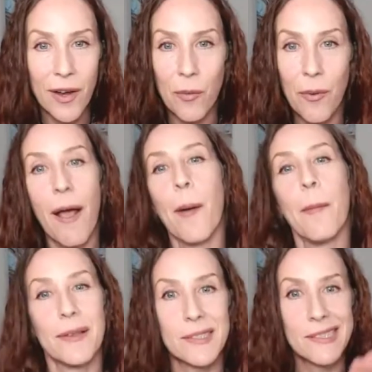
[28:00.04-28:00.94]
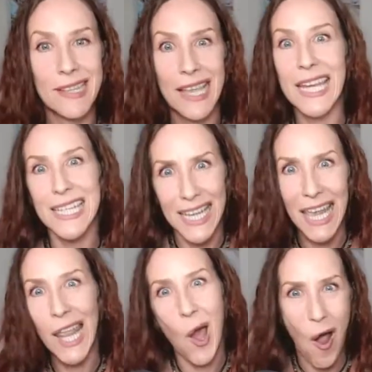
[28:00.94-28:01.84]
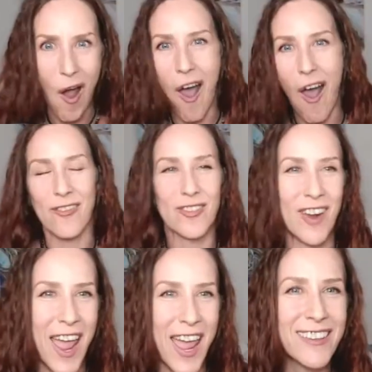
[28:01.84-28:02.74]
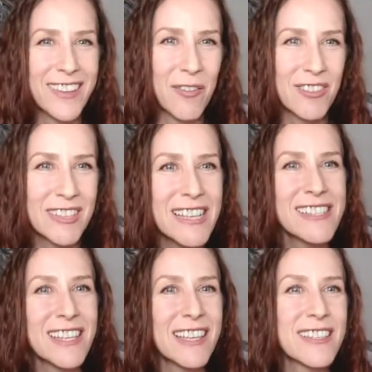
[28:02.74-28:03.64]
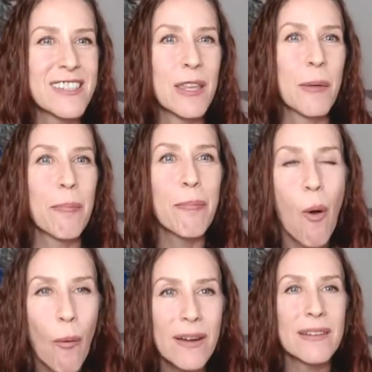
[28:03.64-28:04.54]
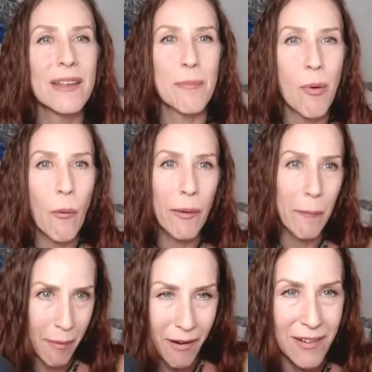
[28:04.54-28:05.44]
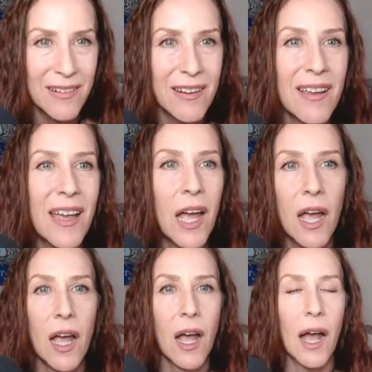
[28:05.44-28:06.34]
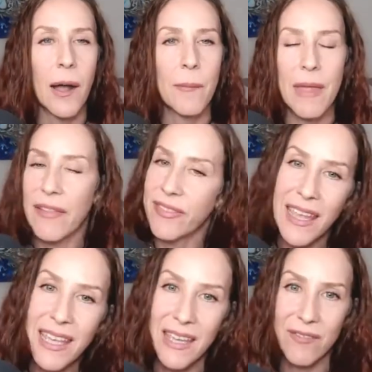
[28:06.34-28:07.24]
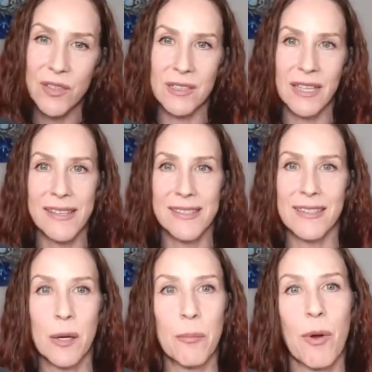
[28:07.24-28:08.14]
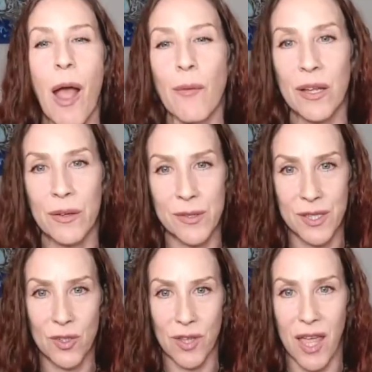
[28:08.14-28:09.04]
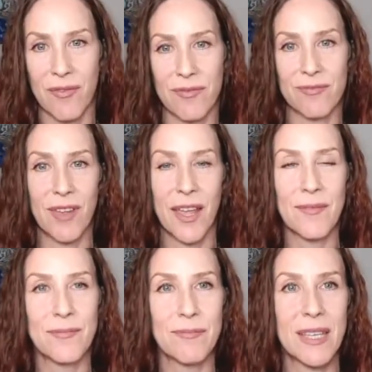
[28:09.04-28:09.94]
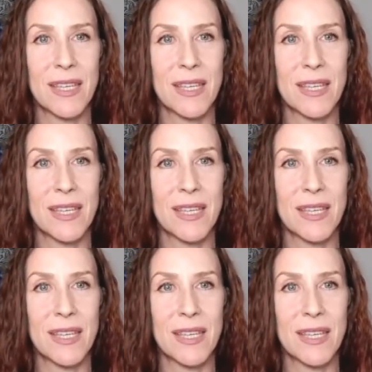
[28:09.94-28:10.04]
farewell, but send it off, right? The releasing is the important part. And thank it for the lesson that it brought while it was in your life, right?